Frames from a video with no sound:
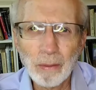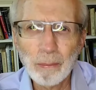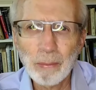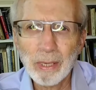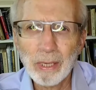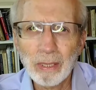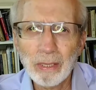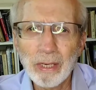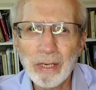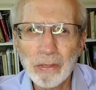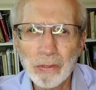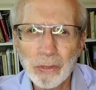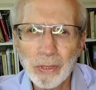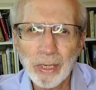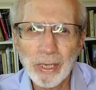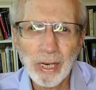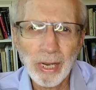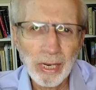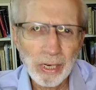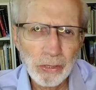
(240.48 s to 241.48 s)
the Middle
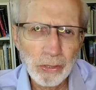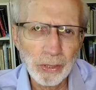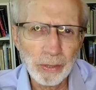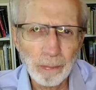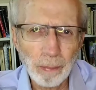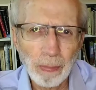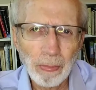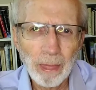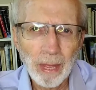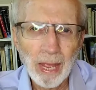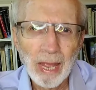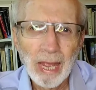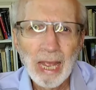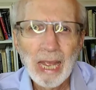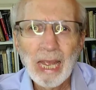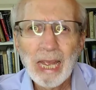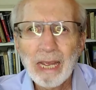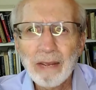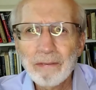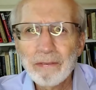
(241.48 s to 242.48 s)
East, and Asia,
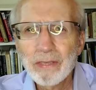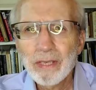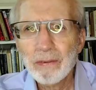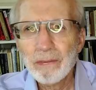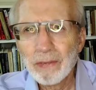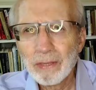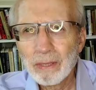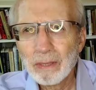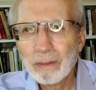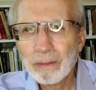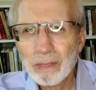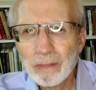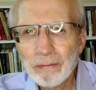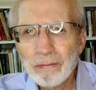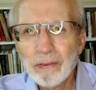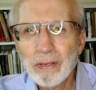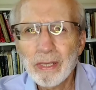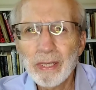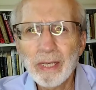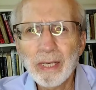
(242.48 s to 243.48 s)
have difficulty
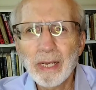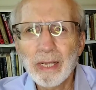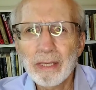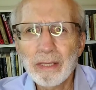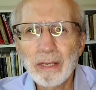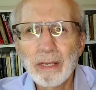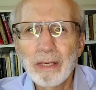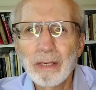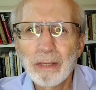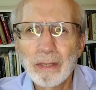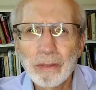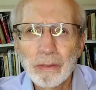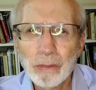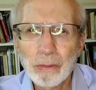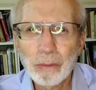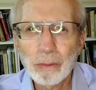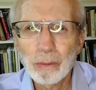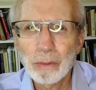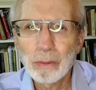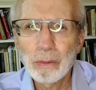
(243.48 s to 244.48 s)
fitting in
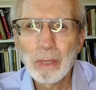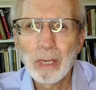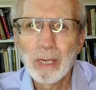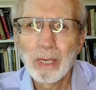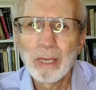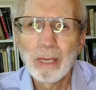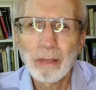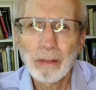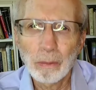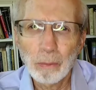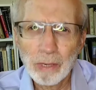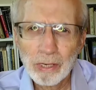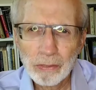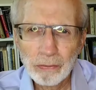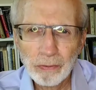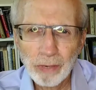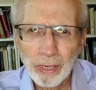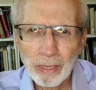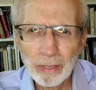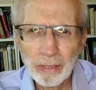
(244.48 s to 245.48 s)
to the
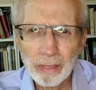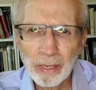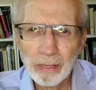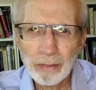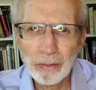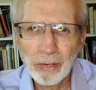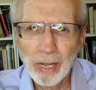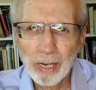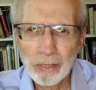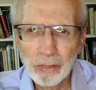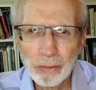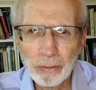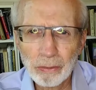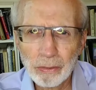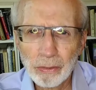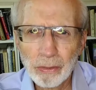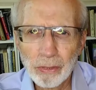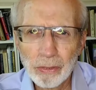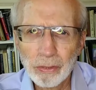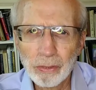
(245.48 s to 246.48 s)
Westphalian international
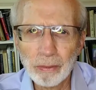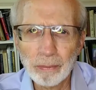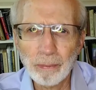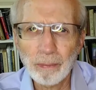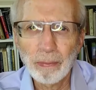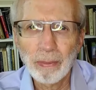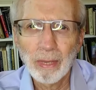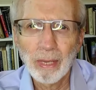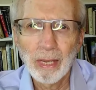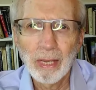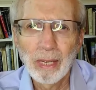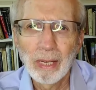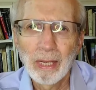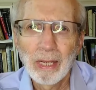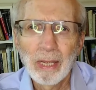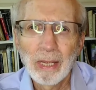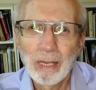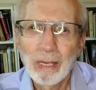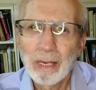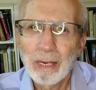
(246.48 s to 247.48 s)
system,
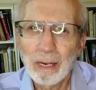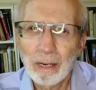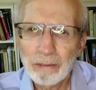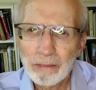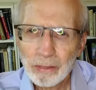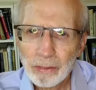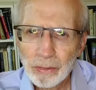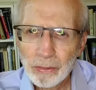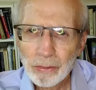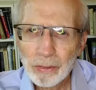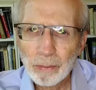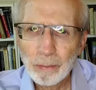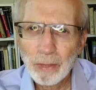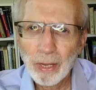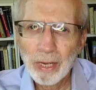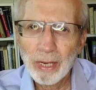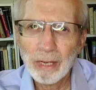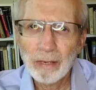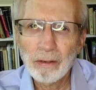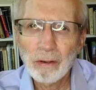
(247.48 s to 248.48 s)
a system
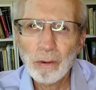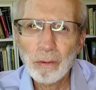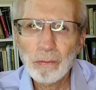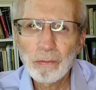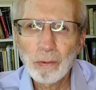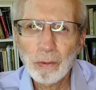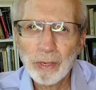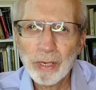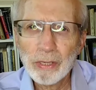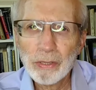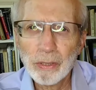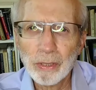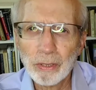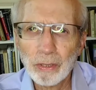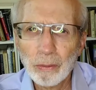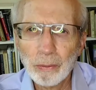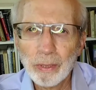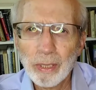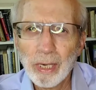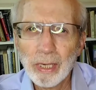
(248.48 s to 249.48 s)
they had no voice
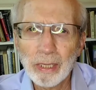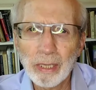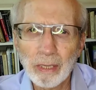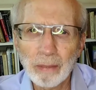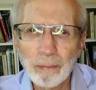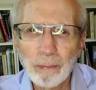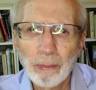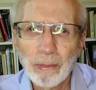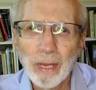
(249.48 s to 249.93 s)
in creating.